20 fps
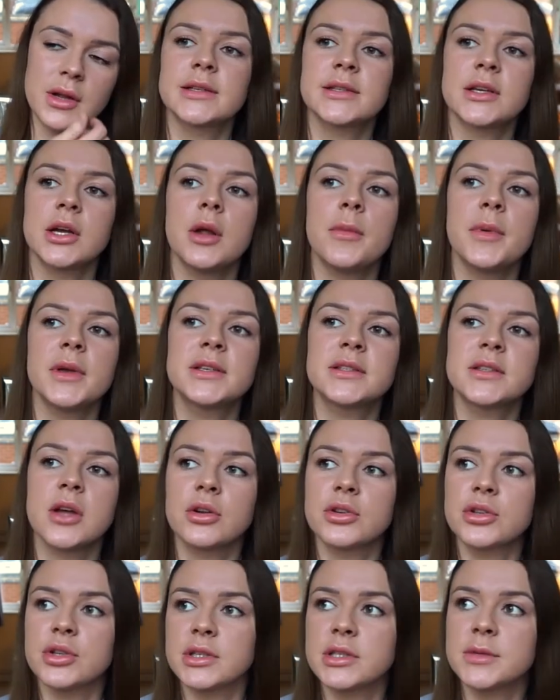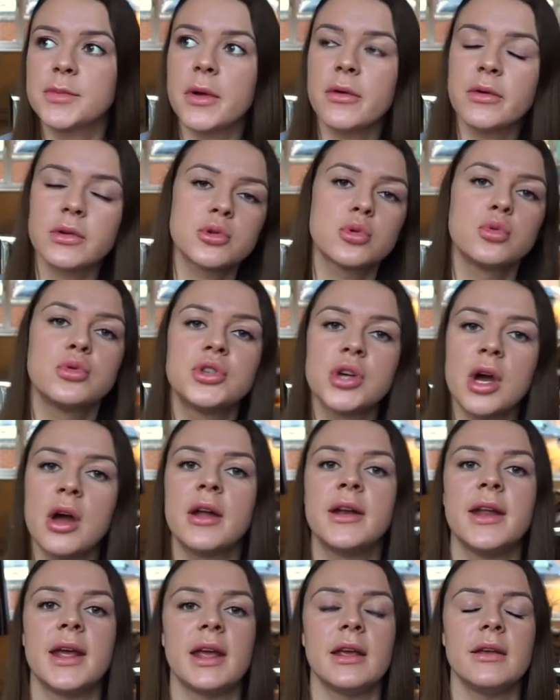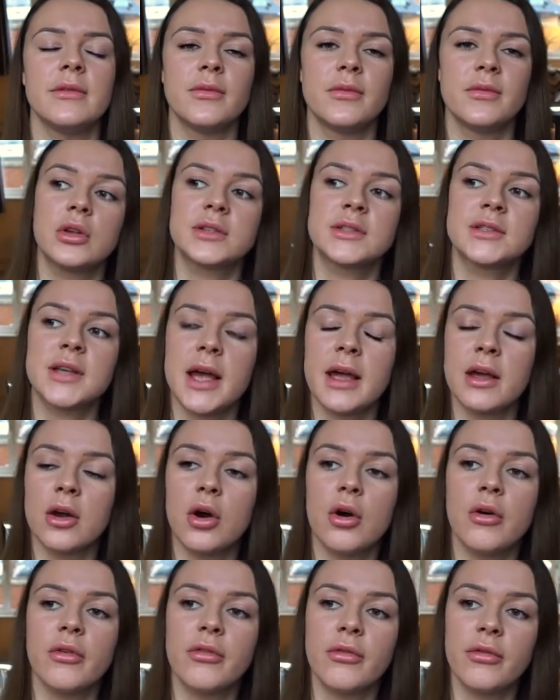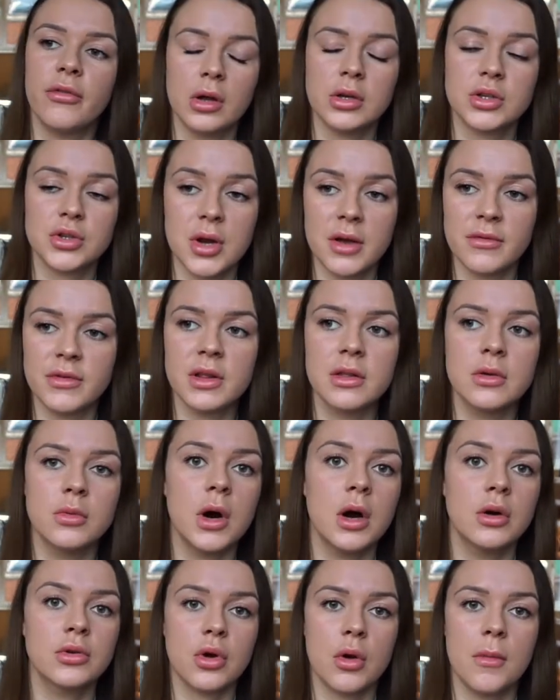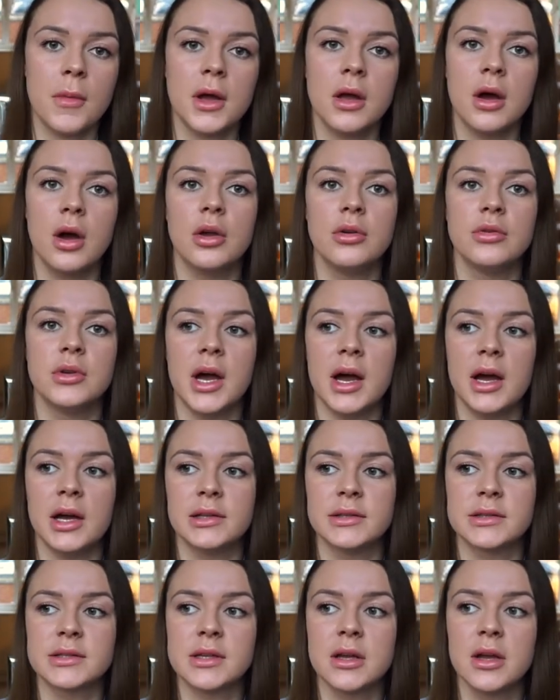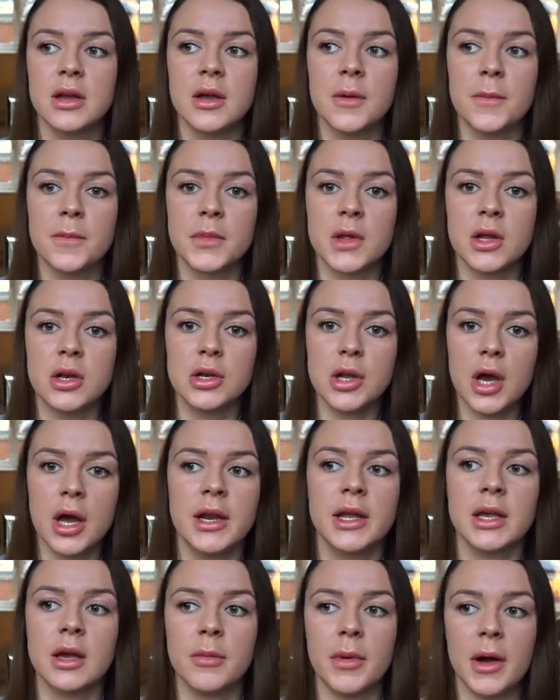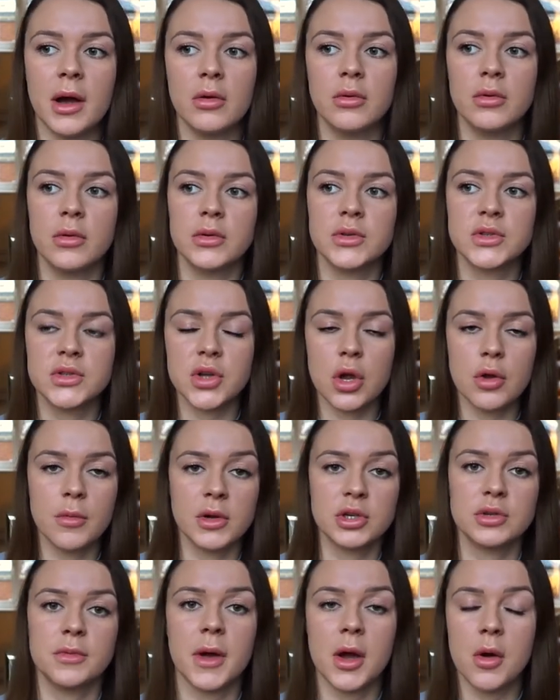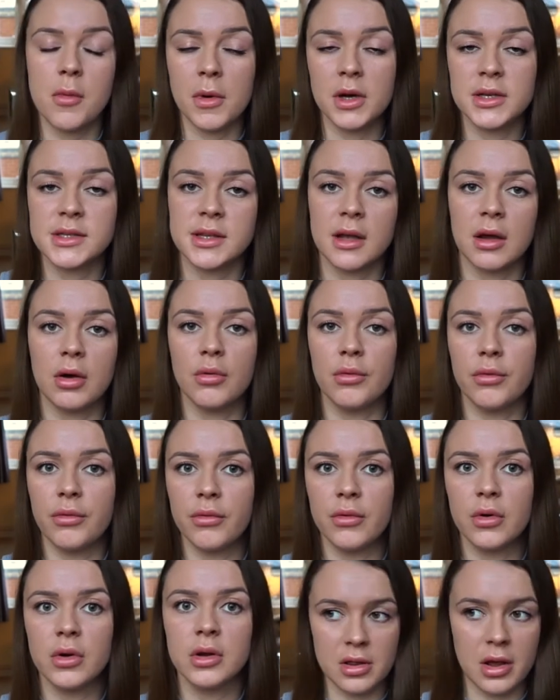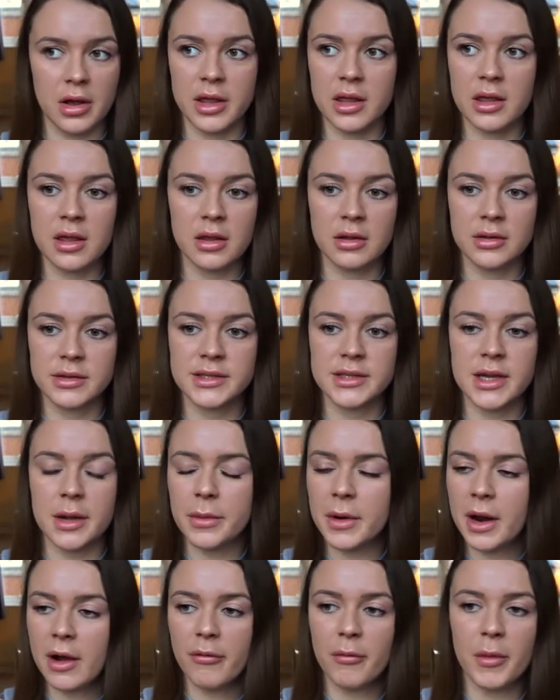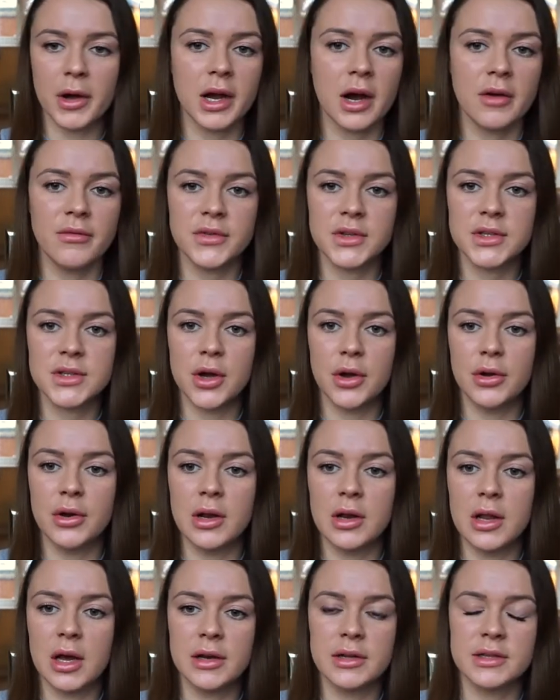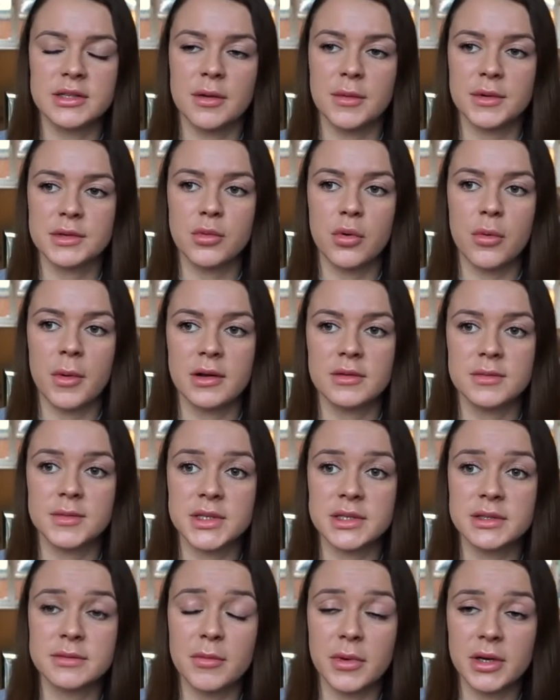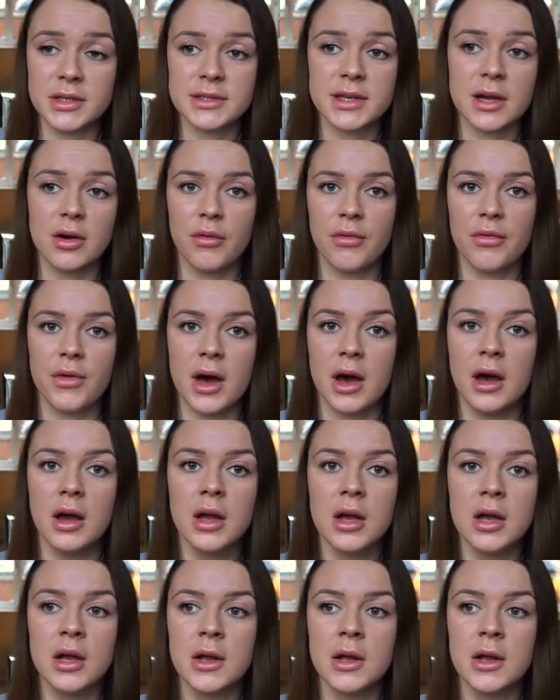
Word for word: It's going to be such a spiritual journey setting off traveling the world on my own and learning about so much about myself, like stepping out of my comfort zone and learning so much more about myself that